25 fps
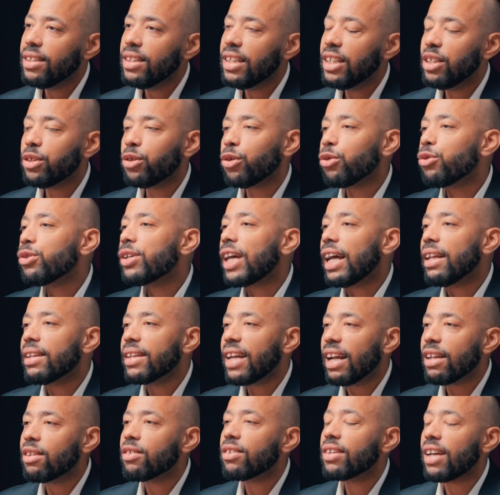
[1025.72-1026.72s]
and so you
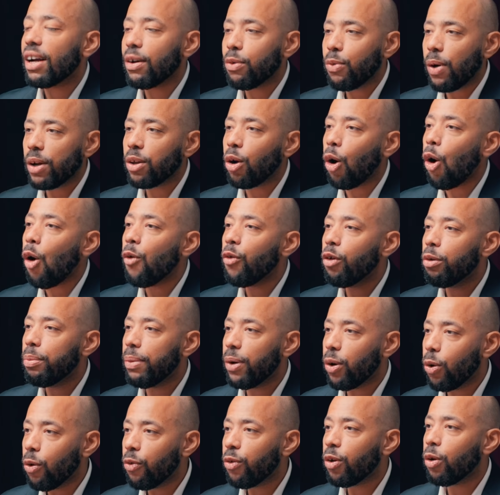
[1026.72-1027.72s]
can get quite
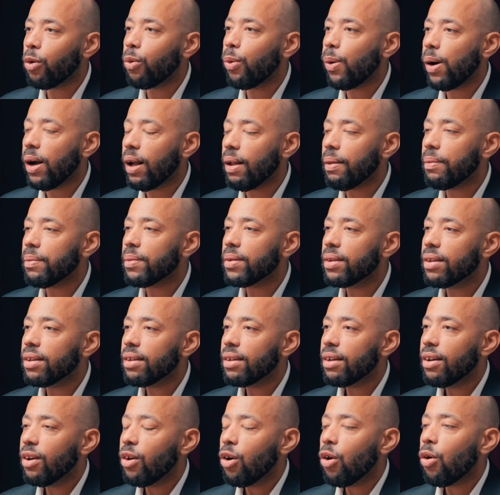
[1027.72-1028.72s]
overwhelmed.
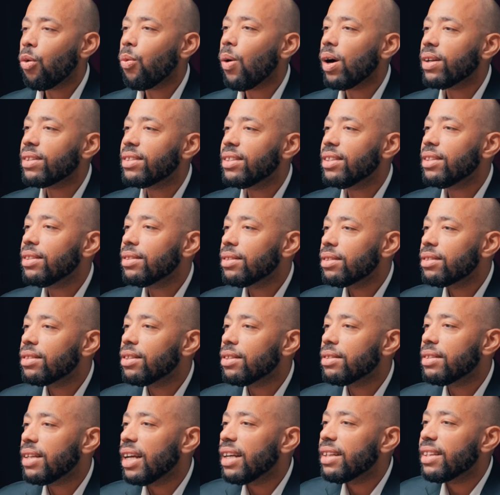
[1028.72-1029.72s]
What is
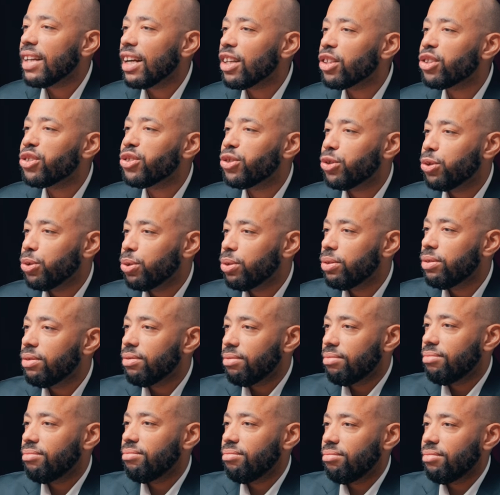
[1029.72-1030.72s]
the data I should
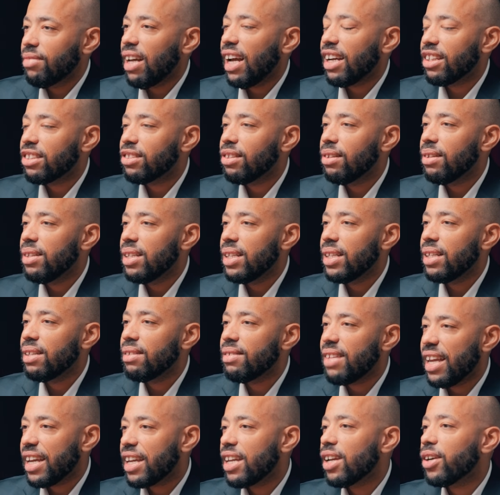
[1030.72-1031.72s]

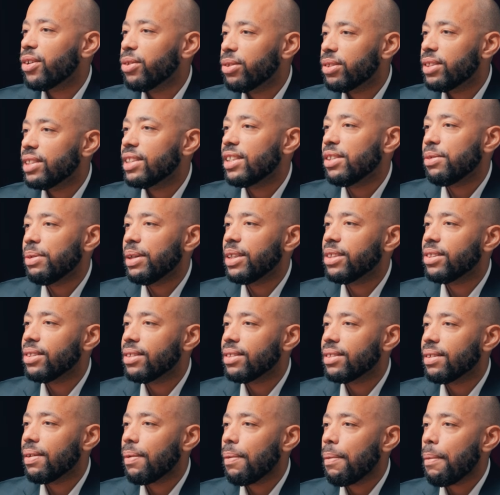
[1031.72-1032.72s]
actually take in
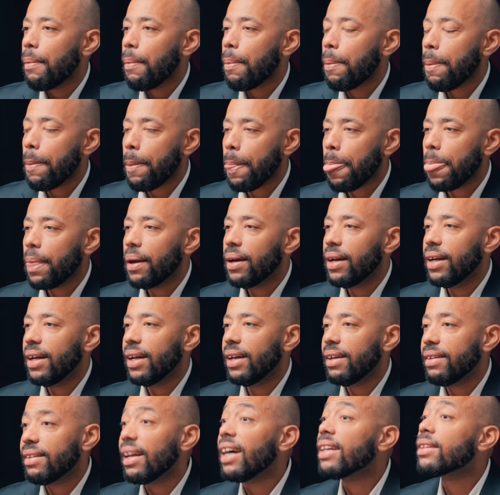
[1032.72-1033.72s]
consideration?
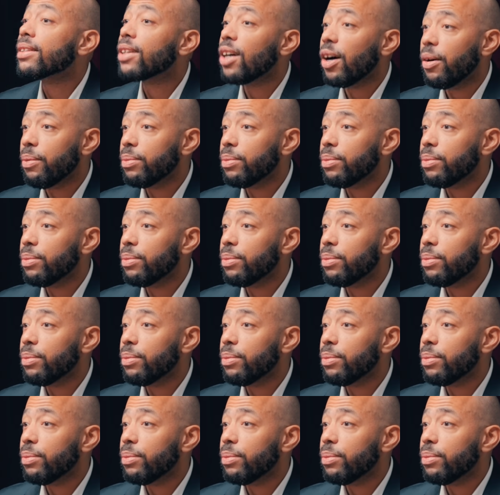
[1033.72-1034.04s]
And that's